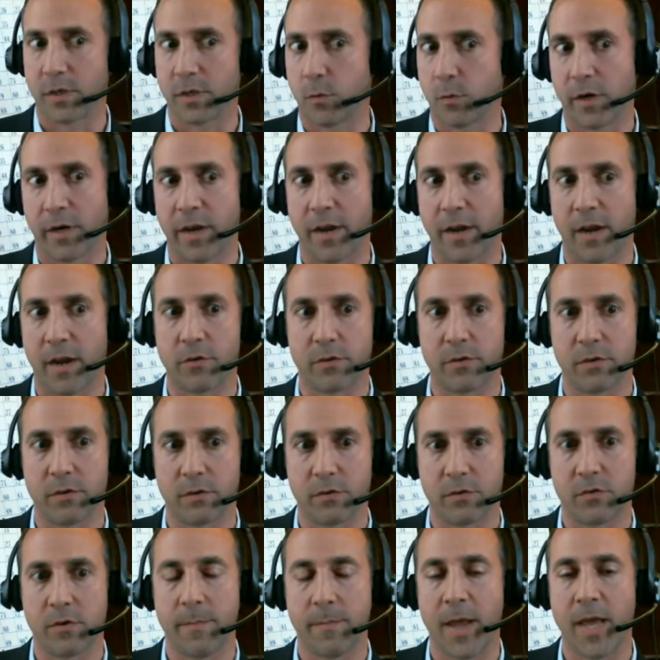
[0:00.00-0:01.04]
are working out
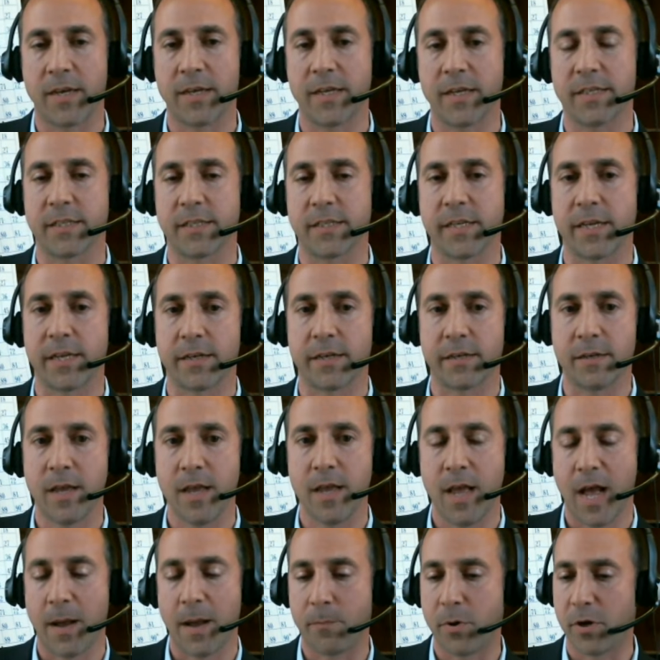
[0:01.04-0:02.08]
tremendously, and
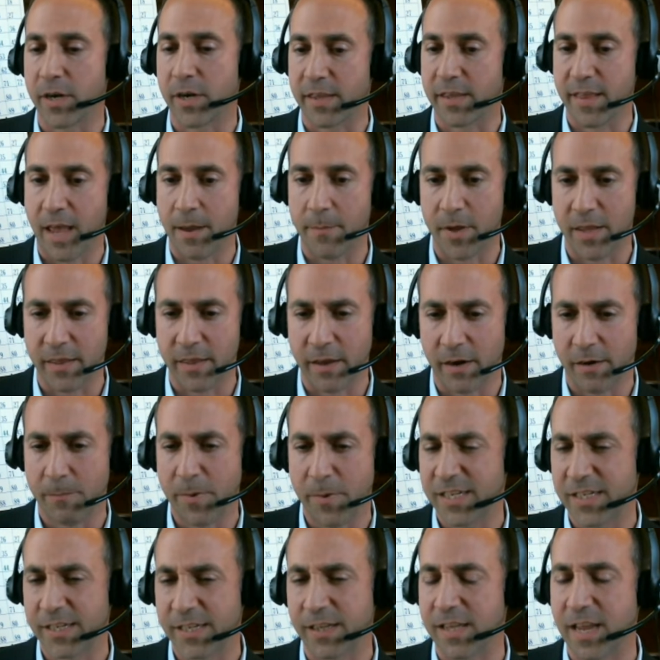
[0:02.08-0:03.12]
I'm putting them in there.
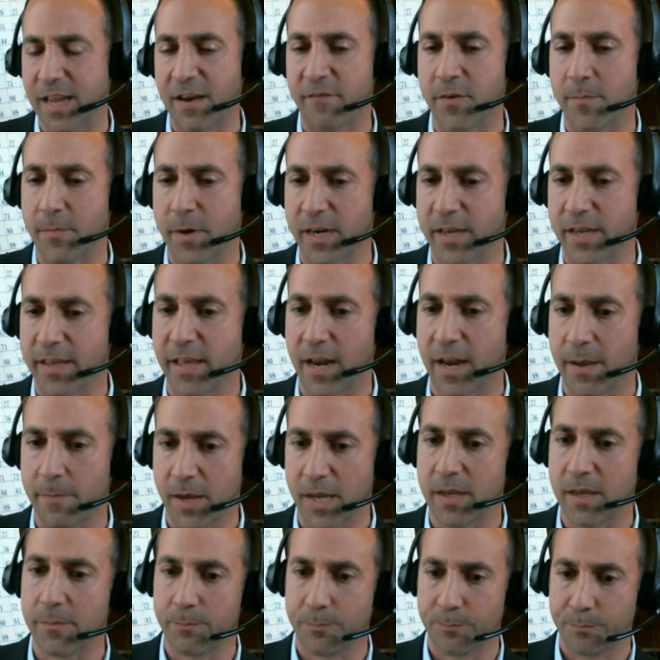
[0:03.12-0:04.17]
Basically, everybody that I
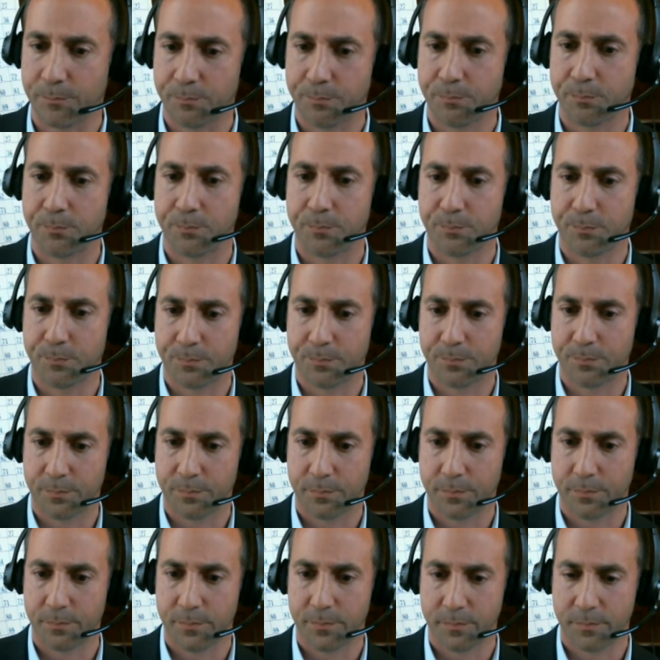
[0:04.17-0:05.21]
meet.
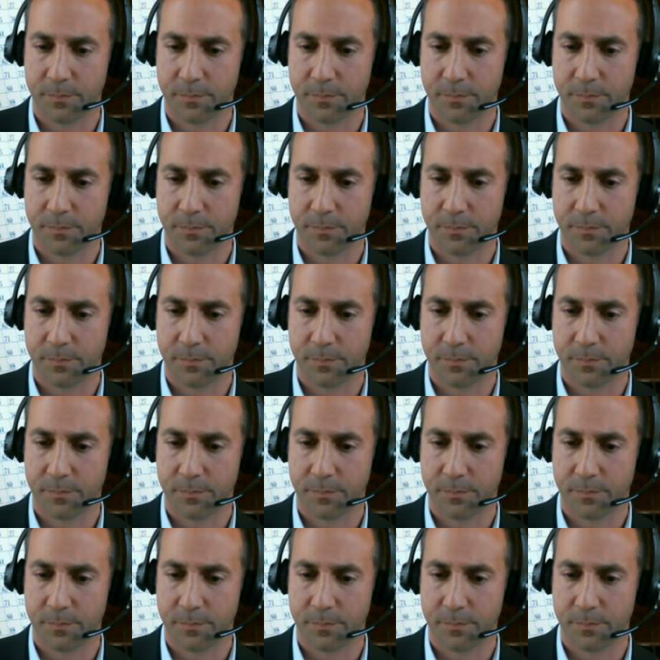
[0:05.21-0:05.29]
Okay.